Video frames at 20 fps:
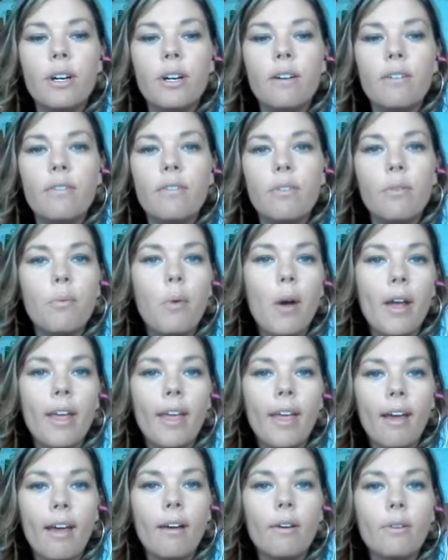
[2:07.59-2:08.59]
of the
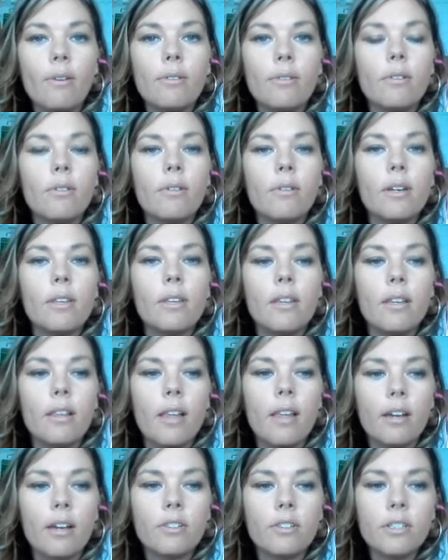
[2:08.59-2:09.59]
White House during the
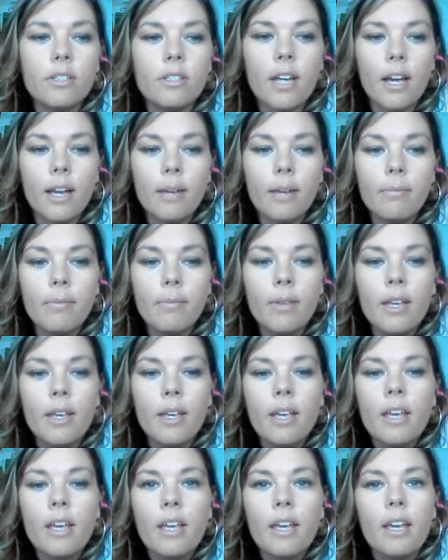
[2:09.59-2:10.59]
election time.
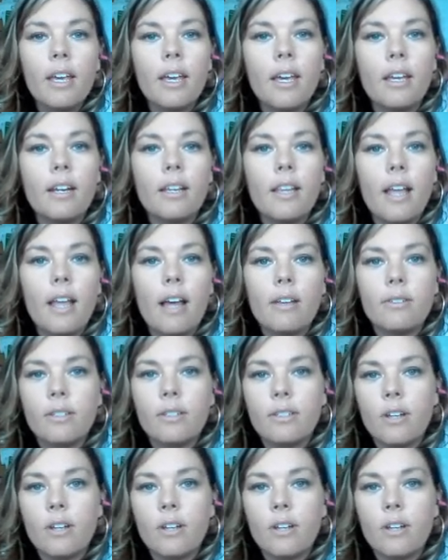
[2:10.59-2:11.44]
And it allows us